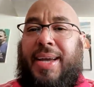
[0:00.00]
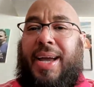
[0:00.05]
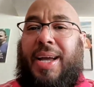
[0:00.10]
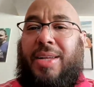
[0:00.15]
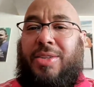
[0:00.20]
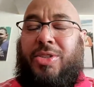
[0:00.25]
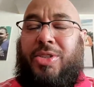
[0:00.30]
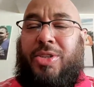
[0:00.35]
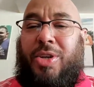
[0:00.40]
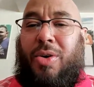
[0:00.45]

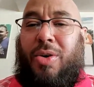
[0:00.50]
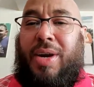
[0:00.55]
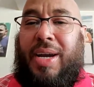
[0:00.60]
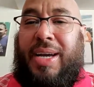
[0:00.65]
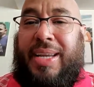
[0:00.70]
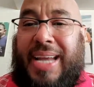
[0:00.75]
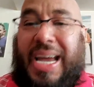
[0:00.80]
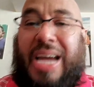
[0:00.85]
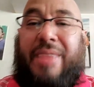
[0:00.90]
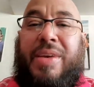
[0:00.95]
And so
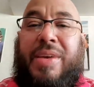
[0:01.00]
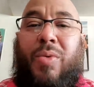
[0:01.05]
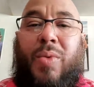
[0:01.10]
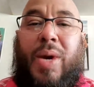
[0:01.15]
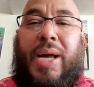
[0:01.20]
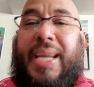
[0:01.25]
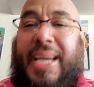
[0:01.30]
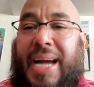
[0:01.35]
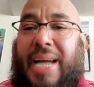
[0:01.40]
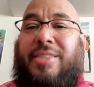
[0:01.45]
in every
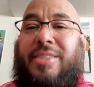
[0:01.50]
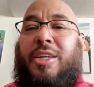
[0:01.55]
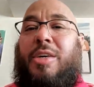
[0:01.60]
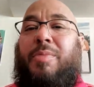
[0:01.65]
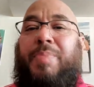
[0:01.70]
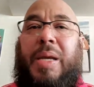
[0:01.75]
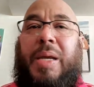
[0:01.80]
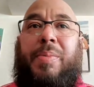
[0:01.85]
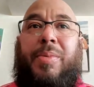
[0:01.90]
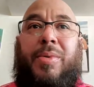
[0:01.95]
wedding, I
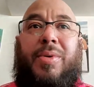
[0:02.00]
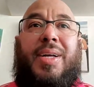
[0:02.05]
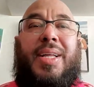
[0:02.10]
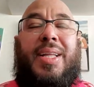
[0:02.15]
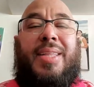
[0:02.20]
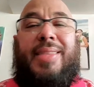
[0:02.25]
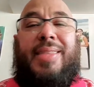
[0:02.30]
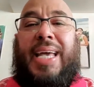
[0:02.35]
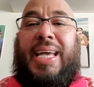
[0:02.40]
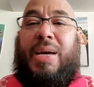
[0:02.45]
tell people
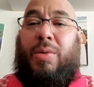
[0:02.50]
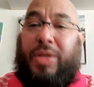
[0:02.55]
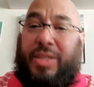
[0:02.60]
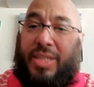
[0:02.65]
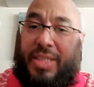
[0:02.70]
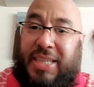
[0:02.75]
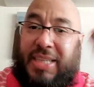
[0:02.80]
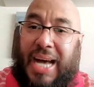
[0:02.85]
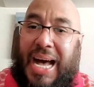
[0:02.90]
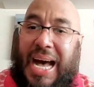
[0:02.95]
that it
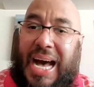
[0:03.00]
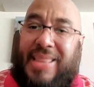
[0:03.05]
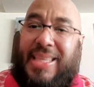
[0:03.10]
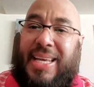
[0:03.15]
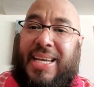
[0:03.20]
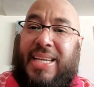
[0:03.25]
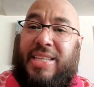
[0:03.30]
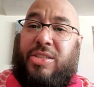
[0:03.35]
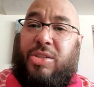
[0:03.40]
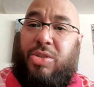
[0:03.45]
was God
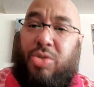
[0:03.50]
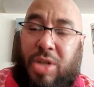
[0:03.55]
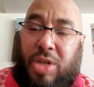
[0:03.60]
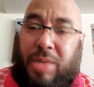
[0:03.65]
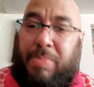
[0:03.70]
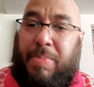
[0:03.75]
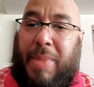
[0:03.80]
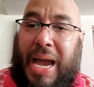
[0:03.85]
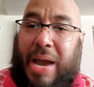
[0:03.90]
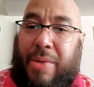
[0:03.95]
that
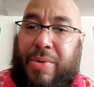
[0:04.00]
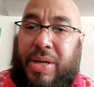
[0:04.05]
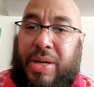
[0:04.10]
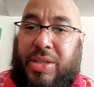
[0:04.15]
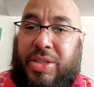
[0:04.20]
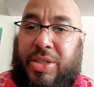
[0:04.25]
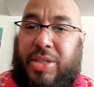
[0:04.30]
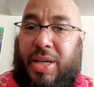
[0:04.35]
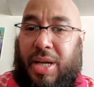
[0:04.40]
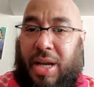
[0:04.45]
instituted
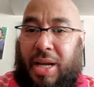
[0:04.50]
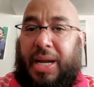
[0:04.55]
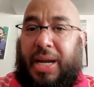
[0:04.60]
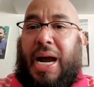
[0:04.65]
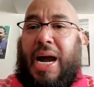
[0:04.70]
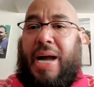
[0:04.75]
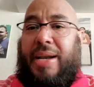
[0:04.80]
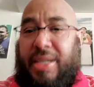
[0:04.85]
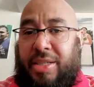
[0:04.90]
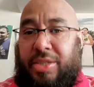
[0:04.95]
marriage.
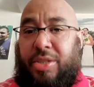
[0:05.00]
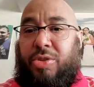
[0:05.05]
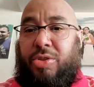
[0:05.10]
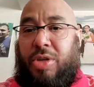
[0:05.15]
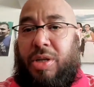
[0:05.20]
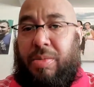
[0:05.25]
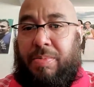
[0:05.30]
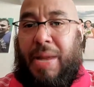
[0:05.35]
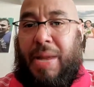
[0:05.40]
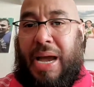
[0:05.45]
God
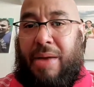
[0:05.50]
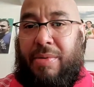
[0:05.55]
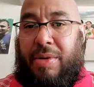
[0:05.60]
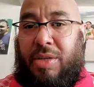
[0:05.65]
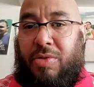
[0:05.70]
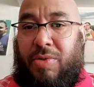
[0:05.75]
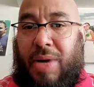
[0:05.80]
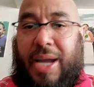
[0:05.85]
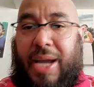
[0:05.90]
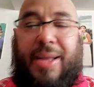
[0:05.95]
instituted
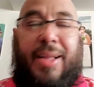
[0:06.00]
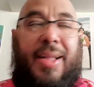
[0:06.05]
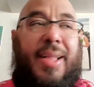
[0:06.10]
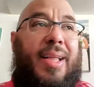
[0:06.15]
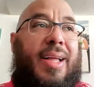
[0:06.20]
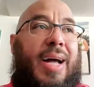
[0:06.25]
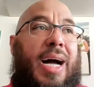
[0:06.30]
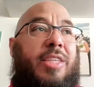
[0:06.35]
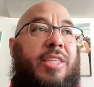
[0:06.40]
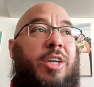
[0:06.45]
marriage, right?
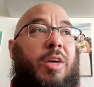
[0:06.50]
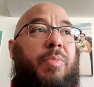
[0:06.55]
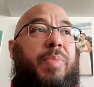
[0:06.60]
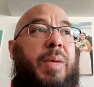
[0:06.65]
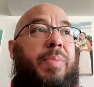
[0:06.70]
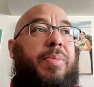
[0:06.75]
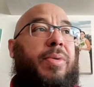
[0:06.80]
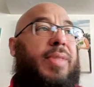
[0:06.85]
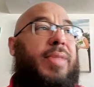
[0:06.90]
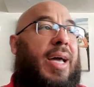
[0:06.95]
I tell
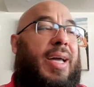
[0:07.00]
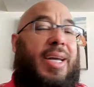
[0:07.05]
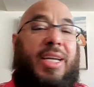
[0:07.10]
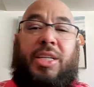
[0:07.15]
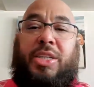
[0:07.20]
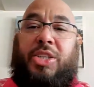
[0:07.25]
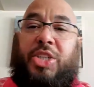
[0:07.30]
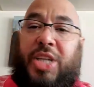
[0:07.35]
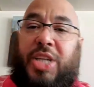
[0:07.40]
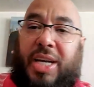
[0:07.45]
people that
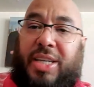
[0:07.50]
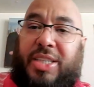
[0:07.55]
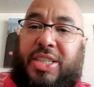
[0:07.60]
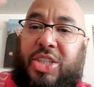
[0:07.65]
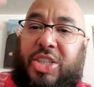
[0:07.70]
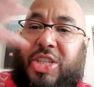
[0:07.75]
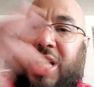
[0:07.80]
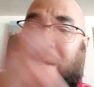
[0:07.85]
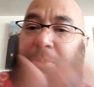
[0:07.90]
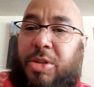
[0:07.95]
in
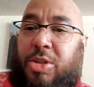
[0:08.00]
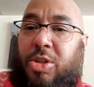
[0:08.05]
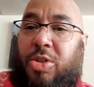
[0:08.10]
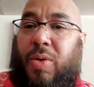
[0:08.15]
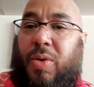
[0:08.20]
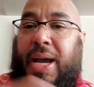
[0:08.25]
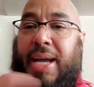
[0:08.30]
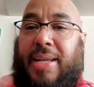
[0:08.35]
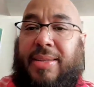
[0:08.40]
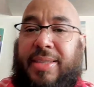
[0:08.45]
Genesis chapter
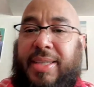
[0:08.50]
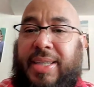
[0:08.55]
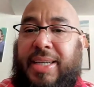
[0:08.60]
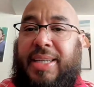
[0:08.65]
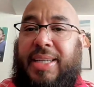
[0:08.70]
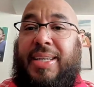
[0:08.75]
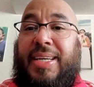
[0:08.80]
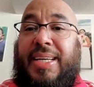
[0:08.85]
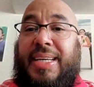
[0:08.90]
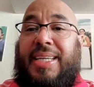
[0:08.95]

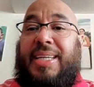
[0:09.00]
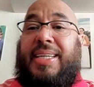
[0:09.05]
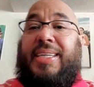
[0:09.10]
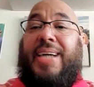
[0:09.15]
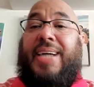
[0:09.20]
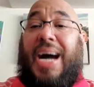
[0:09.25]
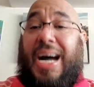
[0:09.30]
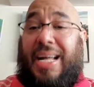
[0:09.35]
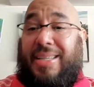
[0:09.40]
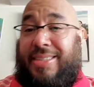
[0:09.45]
2:18,
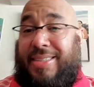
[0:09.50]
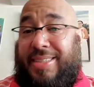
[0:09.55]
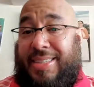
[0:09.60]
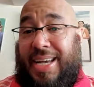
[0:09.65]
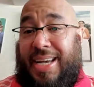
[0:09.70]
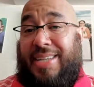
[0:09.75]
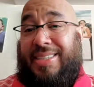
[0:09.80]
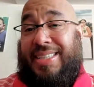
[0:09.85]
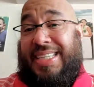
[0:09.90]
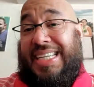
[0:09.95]
God
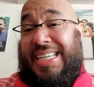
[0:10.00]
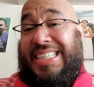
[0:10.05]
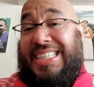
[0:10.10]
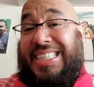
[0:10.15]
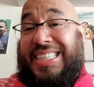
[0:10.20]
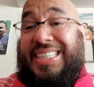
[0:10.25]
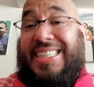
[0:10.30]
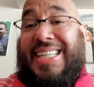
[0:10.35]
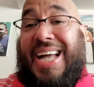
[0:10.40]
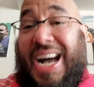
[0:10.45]
says it
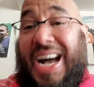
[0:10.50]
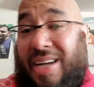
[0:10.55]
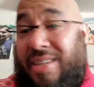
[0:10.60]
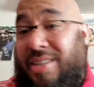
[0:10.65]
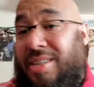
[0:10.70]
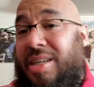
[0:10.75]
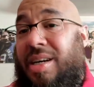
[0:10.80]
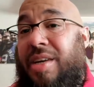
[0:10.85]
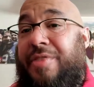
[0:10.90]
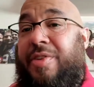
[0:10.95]
is
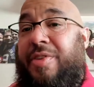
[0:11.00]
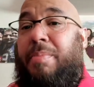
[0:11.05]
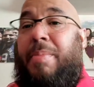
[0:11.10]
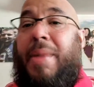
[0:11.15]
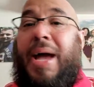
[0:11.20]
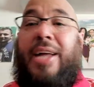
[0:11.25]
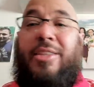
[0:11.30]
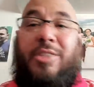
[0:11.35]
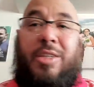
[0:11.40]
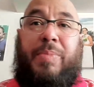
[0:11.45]
not good for
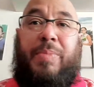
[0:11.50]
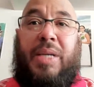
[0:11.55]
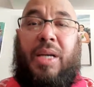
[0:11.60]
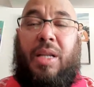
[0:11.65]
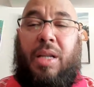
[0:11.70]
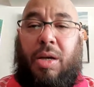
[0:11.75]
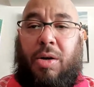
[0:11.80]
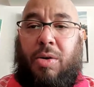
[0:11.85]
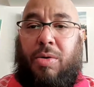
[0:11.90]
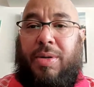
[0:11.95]
man to be
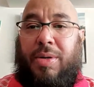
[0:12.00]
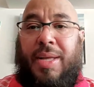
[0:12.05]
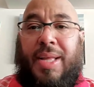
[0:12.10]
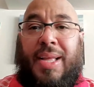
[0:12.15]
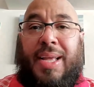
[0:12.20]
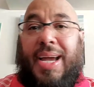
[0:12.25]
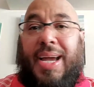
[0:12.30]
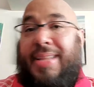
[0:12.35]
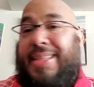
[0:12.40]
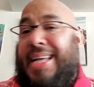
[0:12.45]
alone.
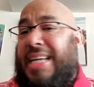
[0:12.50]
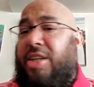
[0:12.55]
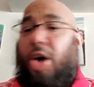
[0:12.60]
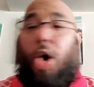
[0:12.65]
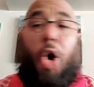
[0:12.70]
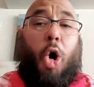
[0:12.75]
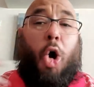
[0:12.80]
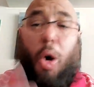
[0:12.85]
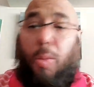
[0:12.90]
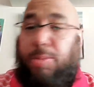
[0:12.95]
And that's a
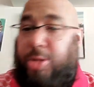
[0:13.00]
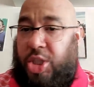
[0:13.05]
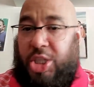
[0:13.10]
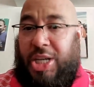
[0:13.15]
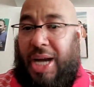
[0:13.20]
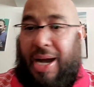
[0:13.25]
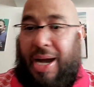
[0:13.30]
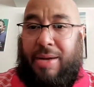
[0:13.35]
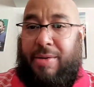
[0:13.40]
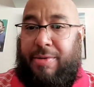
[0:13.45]
hope
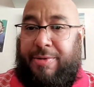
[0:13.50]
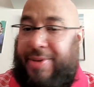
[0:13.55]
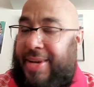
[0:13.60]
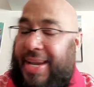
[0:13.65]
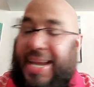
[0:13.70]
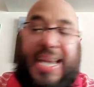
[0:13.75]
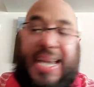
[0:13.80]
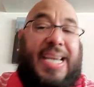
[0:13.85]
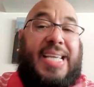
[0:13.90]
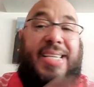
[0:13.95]
shot for
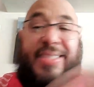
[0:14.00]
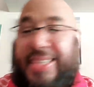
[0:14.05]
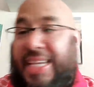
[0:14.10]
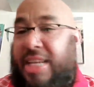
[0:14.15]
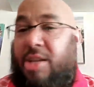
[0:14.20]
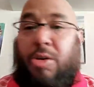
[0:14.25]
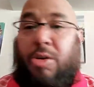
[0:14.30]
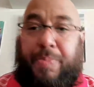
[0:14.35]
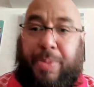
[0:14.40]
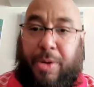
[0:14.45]
any
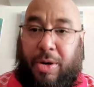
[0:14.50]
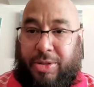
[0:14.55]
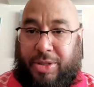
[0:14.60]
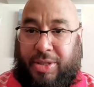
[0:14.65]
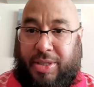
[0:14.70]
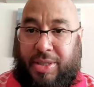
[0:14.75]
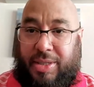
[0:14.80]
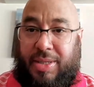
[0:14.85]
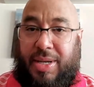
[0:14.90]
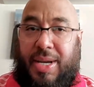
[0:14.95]
single
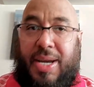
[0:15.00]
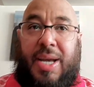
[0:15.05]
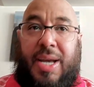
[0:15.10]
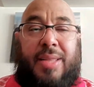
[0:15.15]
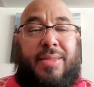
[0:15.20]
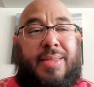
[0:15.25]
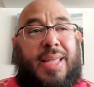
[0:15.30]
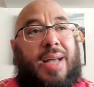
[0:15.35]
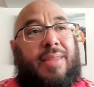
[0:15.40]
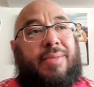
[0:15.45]
person
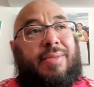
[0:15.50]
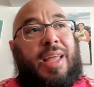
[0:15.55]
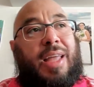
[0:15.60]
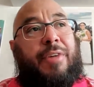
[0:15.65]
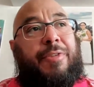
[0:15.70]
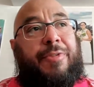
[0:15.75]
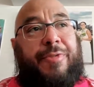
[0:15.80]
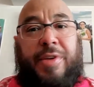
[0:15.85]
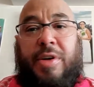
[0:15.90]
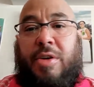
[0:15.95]

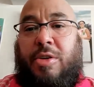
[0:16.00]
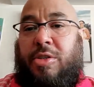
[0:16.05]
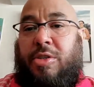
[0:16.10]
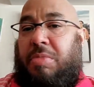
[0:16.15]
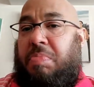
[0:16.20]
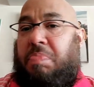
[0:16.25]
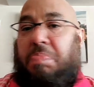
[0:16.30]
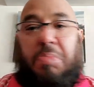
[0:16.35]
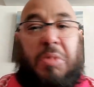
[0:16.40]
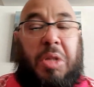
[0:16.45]
that
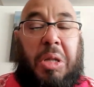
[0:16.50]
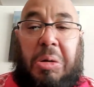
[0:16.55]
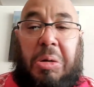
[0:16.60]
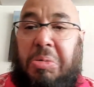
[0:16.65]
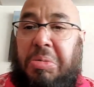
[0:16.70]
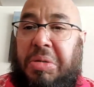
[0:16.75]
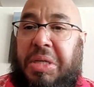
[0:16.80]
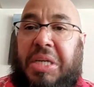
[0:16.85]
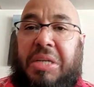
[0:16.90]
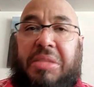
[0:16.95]
feels
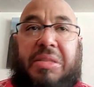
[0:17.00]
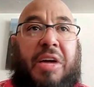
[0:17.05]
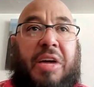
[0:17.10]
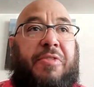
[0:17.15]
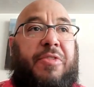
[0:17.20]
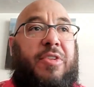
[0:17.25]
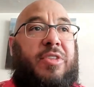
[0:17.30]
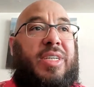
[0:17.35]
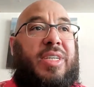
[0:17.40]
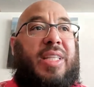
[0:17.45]
lonely,
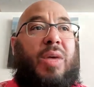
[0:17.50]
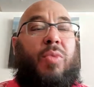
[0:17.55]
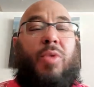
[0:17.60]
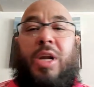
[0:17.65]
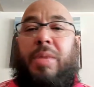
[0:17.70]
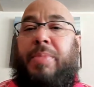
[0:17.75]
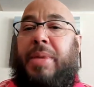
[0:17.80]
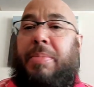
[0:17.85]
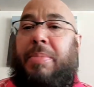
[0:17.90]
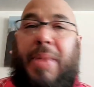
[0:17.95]
that feels like they
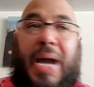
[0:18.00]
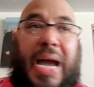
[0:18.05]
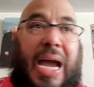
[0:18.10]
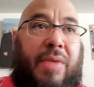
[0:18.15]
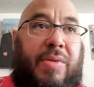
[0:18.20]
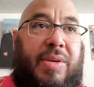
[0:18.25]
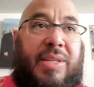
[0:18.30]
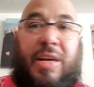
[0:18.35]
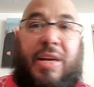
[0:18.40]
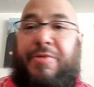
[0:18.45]
want to be
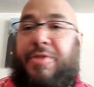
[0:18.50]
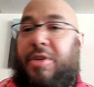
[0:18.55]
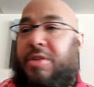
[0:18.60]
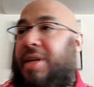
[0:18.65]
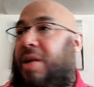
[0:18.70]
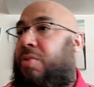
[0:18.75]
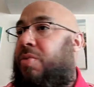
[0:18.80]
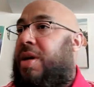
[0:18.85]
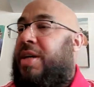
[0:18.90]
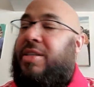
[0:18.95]
married, that
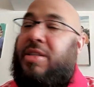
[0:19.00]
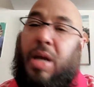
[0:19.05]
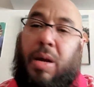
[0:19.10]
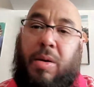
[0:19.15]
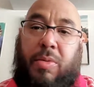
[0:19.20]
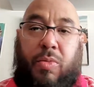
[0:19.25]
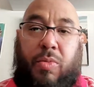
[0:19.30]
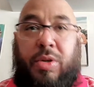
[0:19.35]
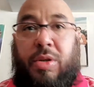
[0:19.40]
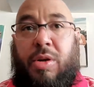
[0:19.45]
feels like where's my